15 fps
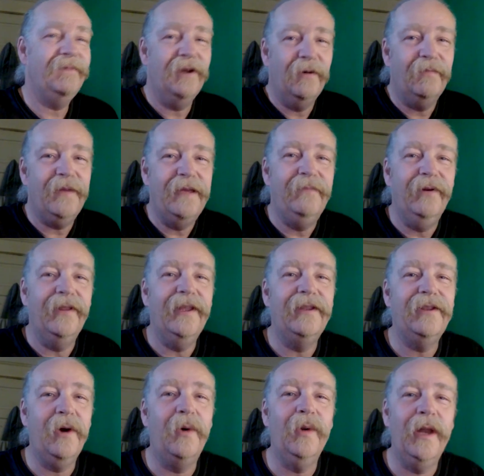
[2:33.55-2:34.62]
you know, people
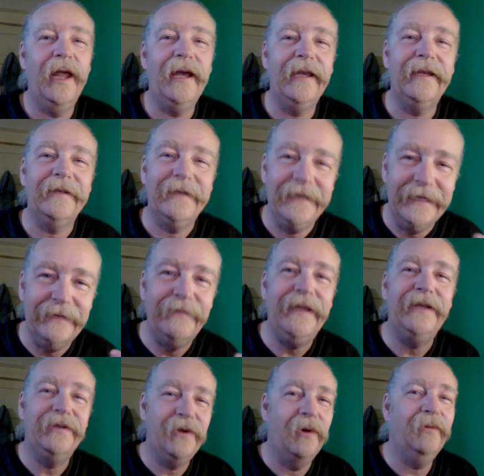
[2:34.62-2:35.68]
that don't like uh,
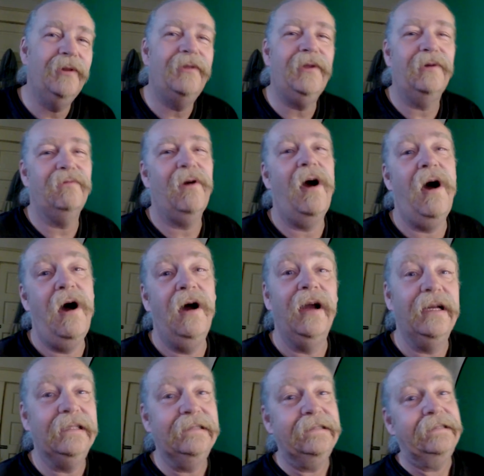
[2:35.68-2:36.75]
being told that they're wrong,